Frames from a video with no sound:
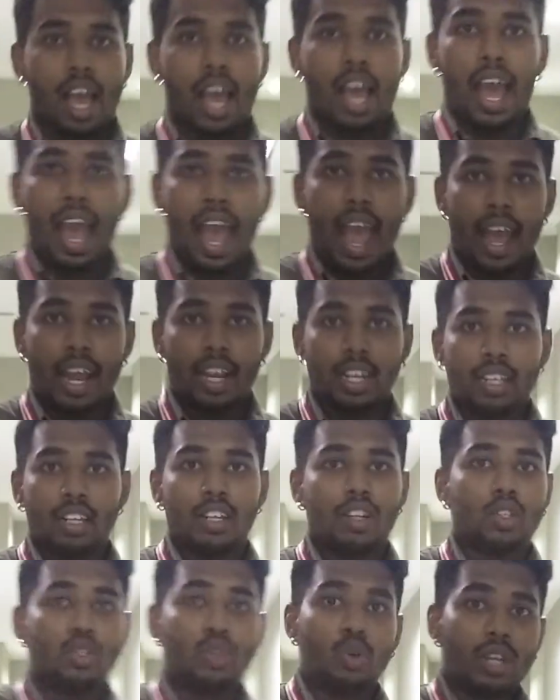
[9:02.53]
And
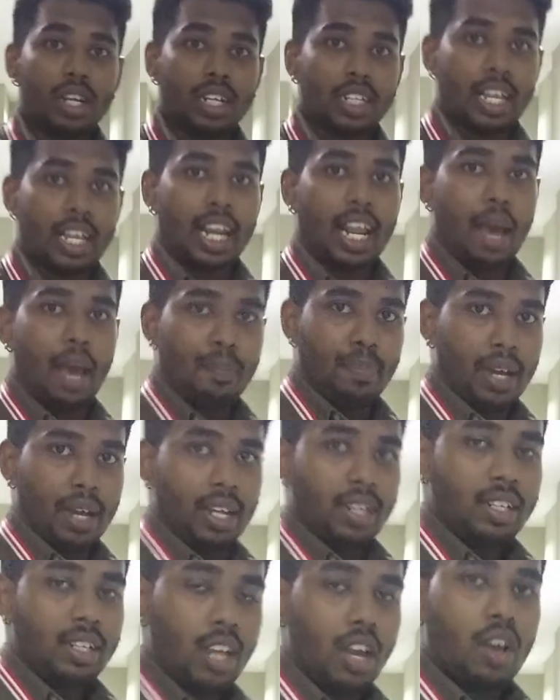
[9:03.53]
during that
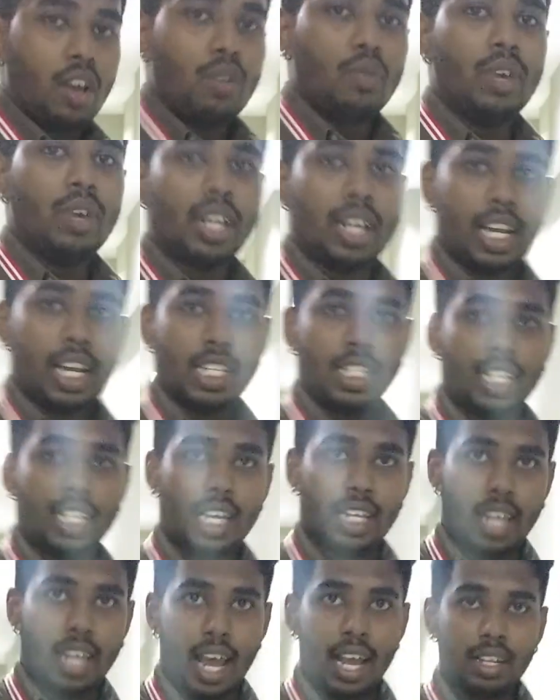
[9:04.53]
happened, we can see
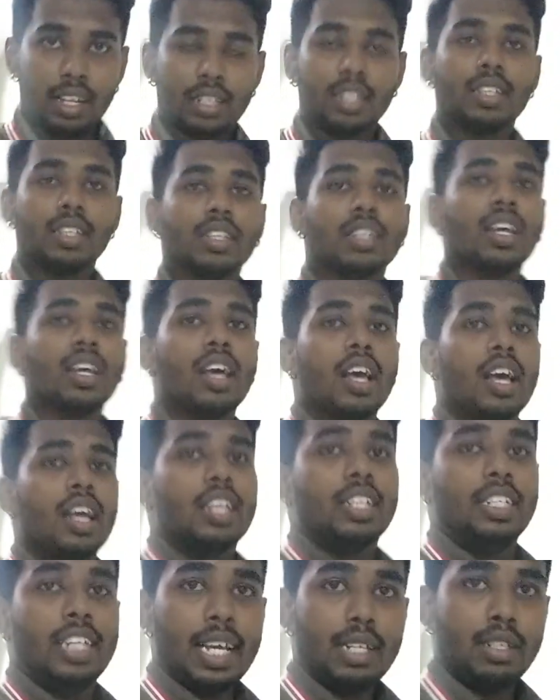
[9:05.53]
that
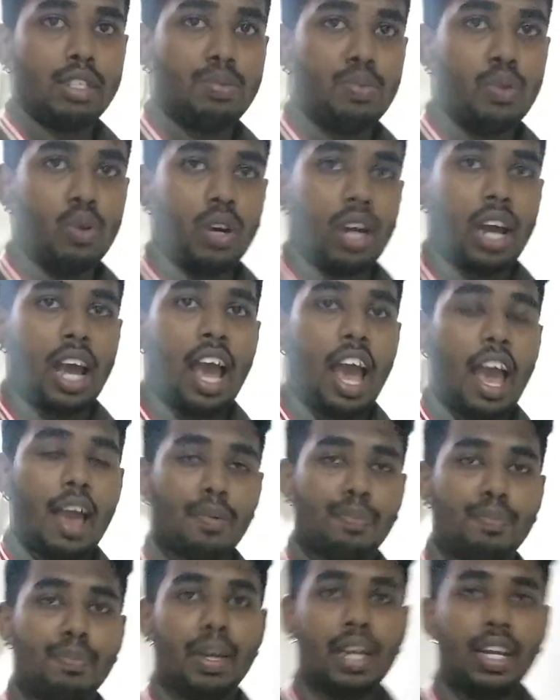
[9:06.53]
James Brooke
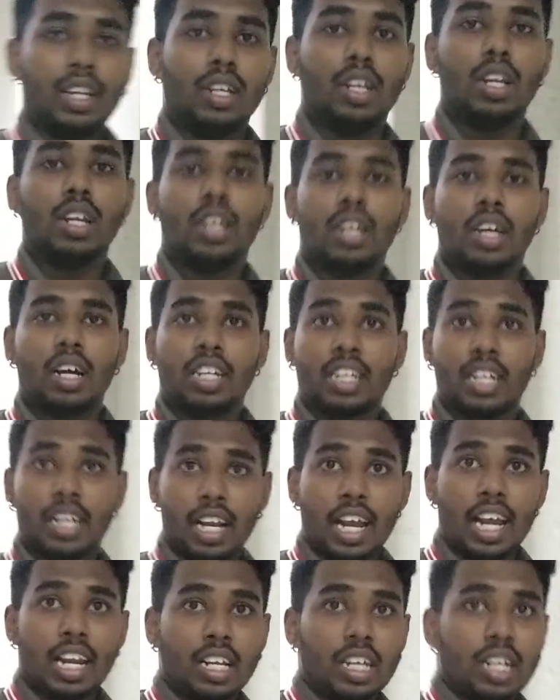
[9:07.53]
have been
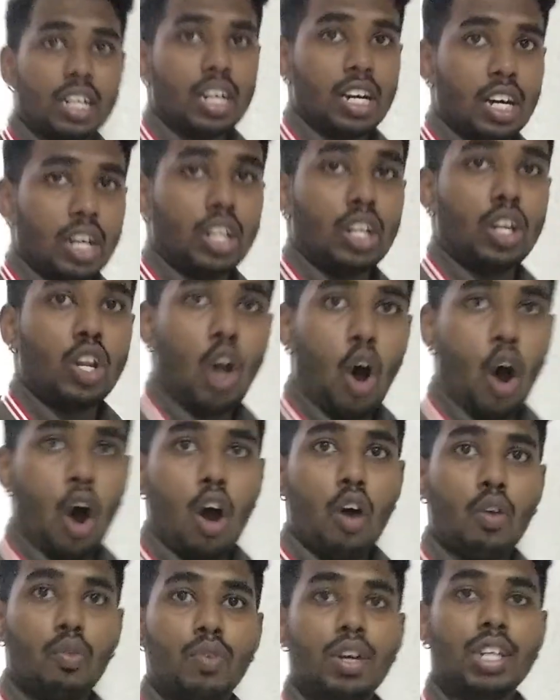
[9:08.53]
create a law
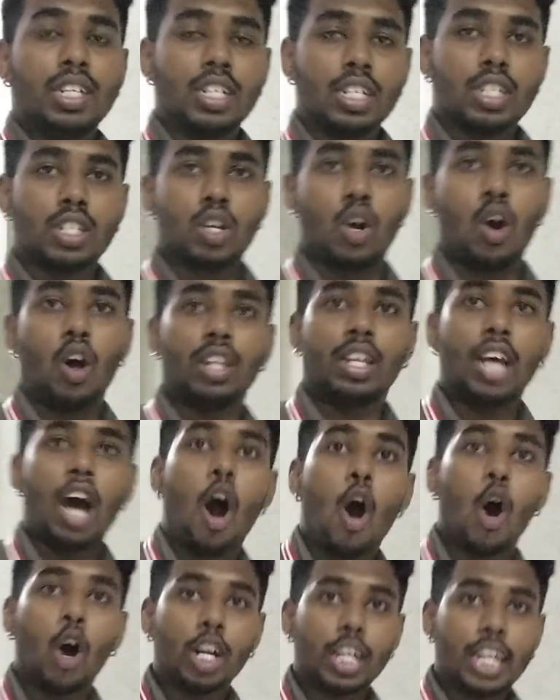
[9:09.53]
which is called the
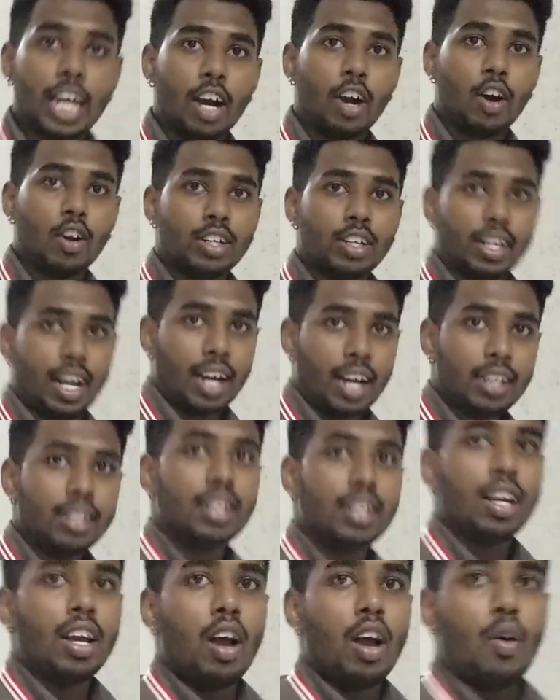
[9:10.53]
Undang-Undang,
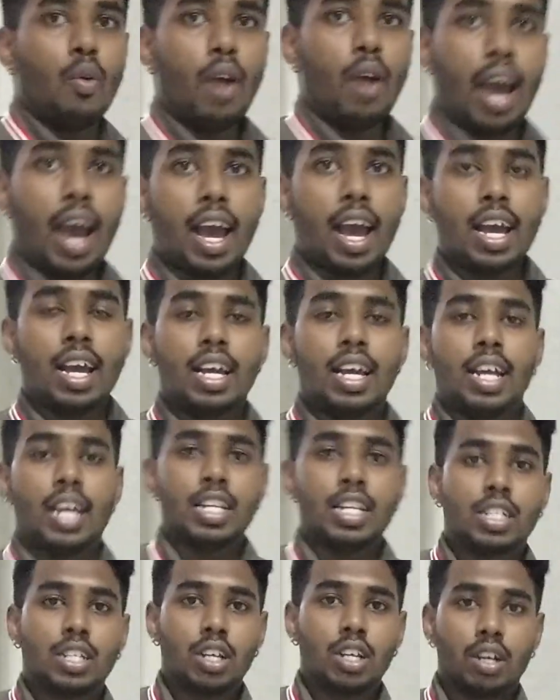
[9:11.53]
where it
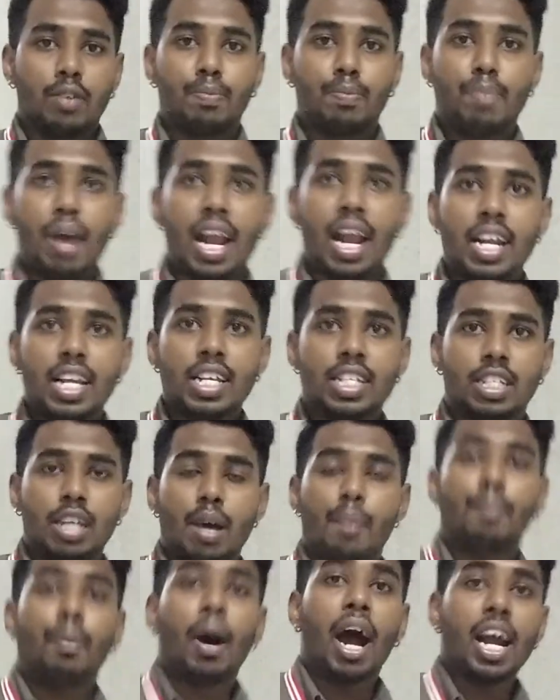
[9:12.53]
banished the
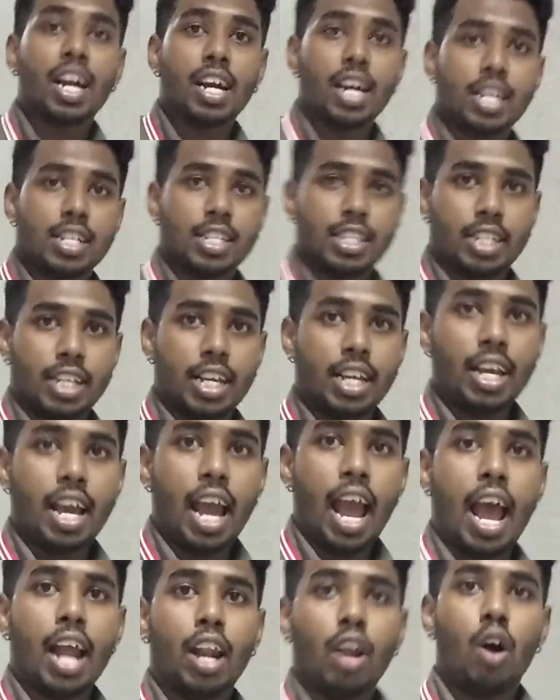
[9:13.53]
piracy
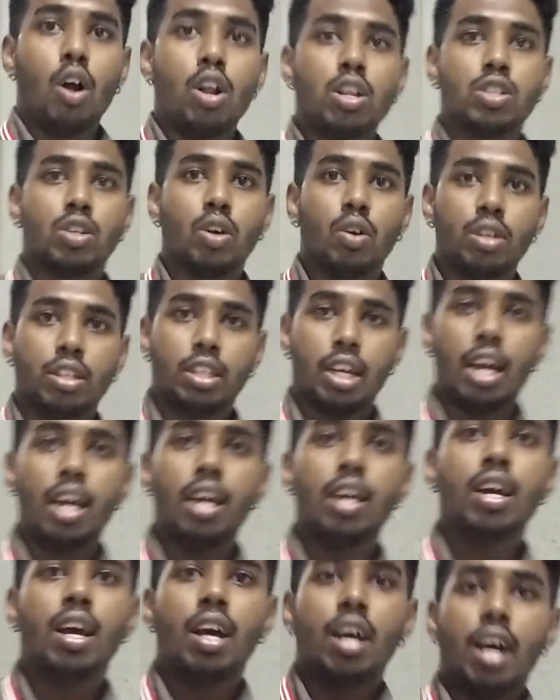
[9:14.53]
and also the
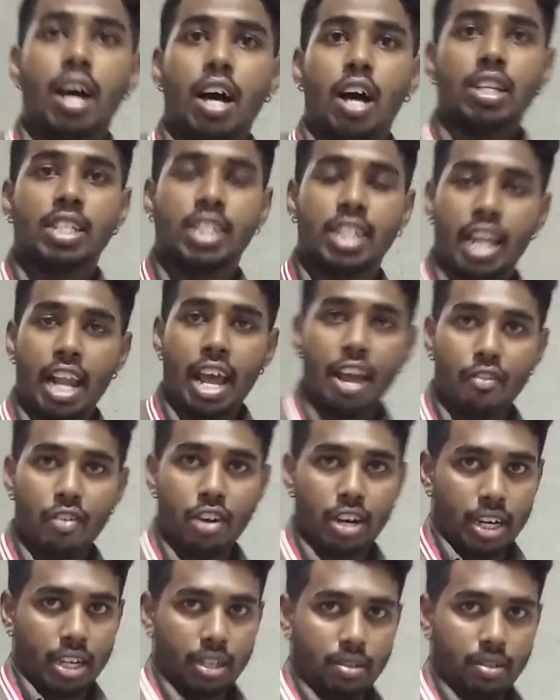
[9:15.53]
slavery.